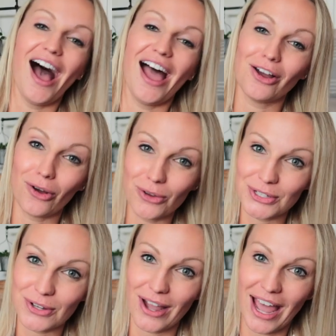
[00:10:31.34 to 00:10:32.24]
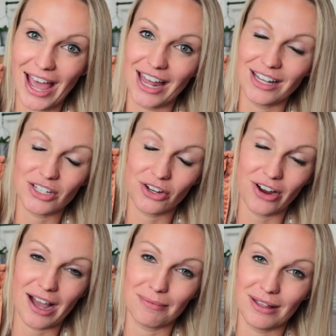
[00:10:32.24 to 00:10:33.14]
I also had to
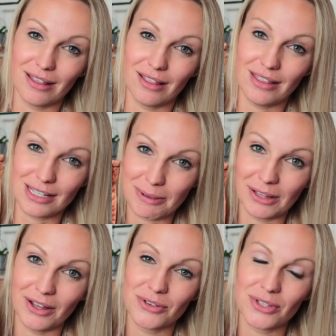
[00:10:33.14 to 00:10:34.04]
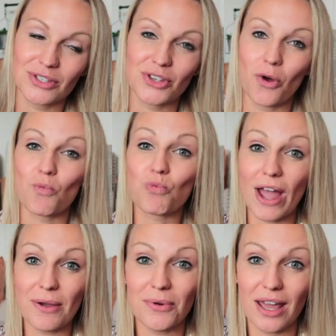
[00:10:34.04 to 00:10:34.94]
grab these pillows. So
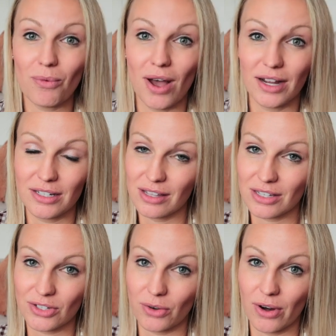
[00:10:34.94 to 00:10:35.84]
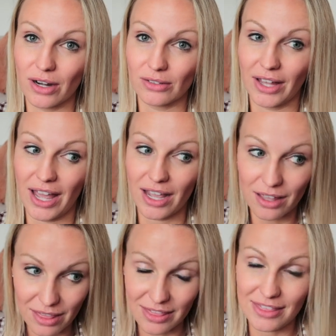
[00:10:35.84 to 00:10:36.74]
right when I walked in the store,
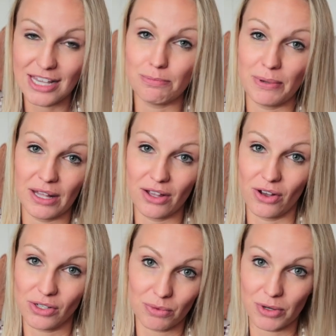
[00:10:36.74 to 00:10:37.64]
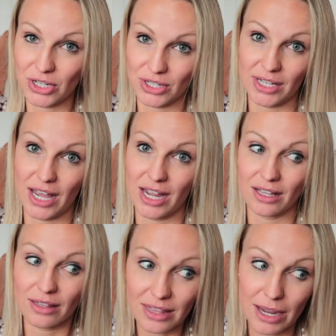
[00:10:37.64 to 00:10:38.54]
like these pillows were just
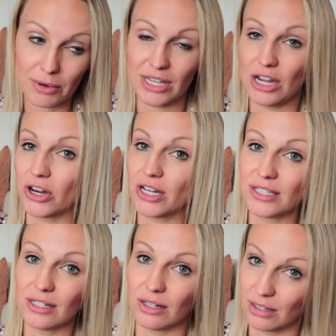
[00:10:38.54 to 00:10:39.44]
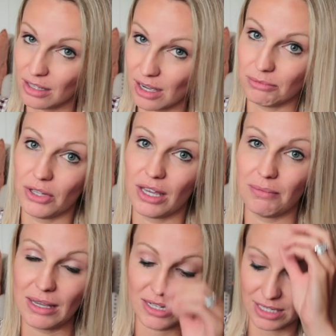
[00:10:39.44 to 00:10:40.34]
like, they were saying, Crystal, come look at
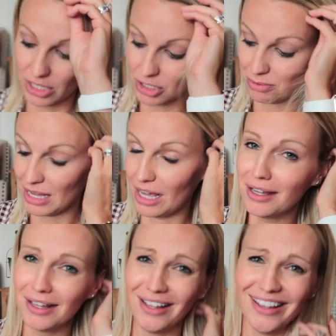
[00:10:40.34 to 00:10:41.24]
me, touch me,